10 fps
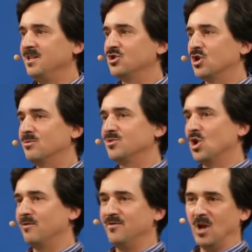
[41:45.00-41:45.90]
in terms
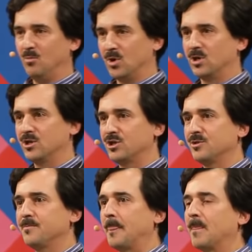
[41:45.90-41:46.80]
of
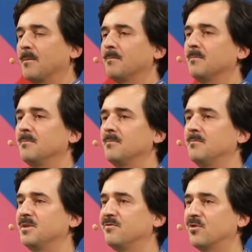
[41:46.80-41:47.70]
numbers,
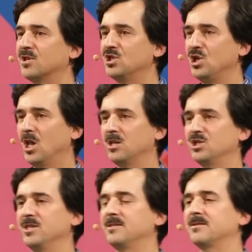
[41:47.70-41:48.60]
but for
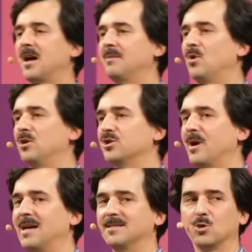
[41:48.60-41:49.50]
geologists, time also
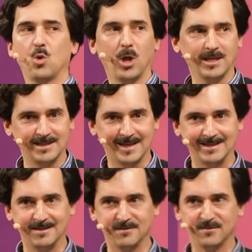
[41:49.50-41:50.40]
has a
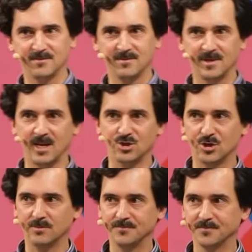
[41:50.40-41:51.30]
qualitative
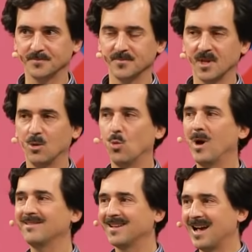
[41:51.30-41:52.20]
nature.
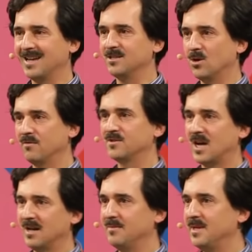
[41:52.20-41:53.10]
What kind of
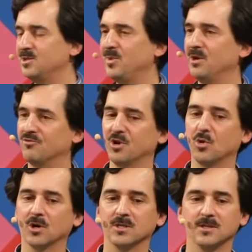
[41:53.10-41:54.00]
time is being
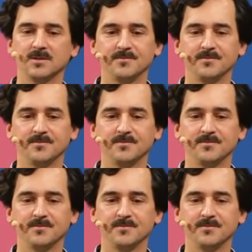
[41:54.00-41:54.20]
recorded?